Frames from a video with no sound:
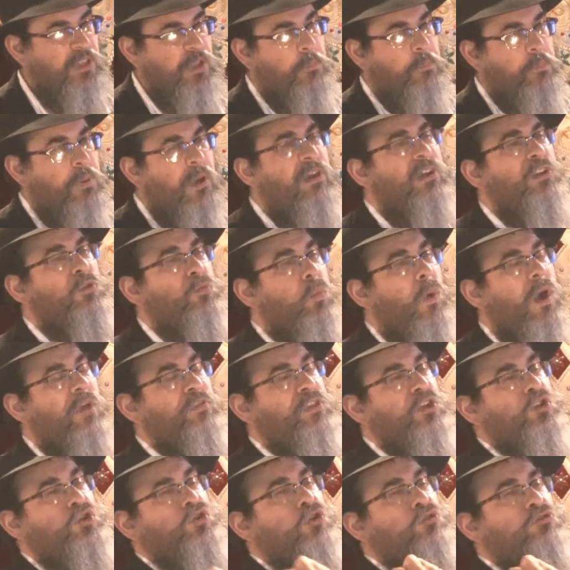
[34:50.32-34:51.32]
the parents want
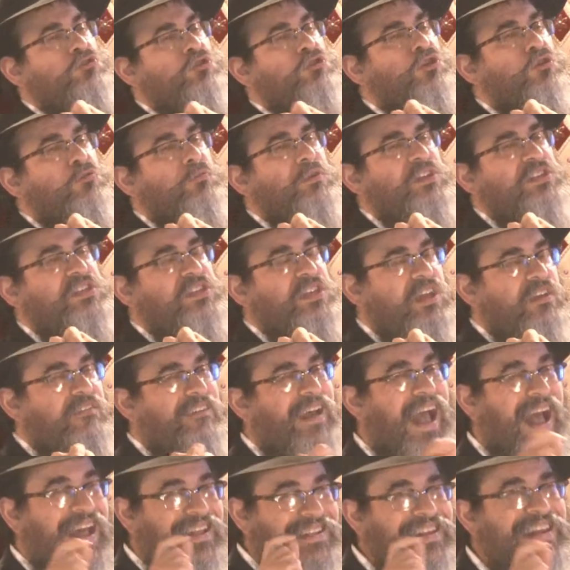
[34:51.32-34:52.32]
the children to receive
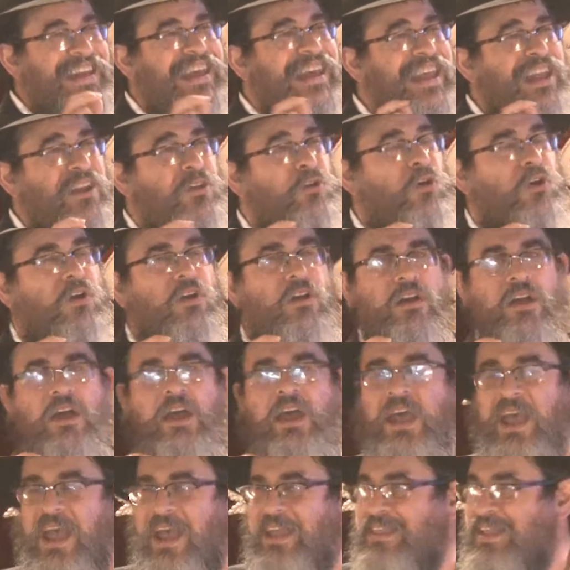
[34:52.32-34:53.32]
as chinuch,
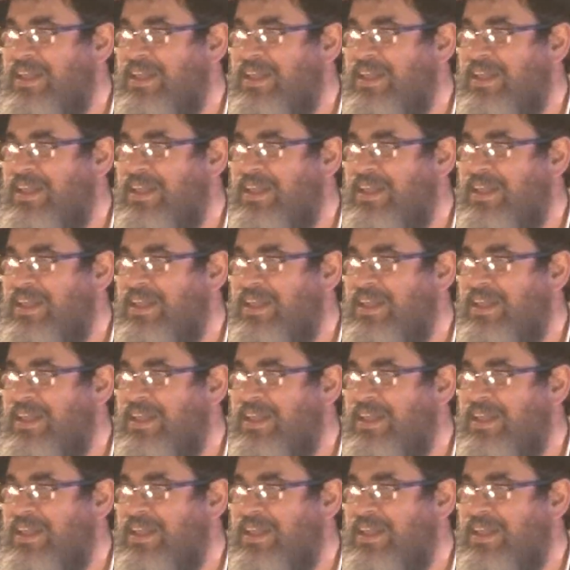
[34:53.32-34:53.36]
and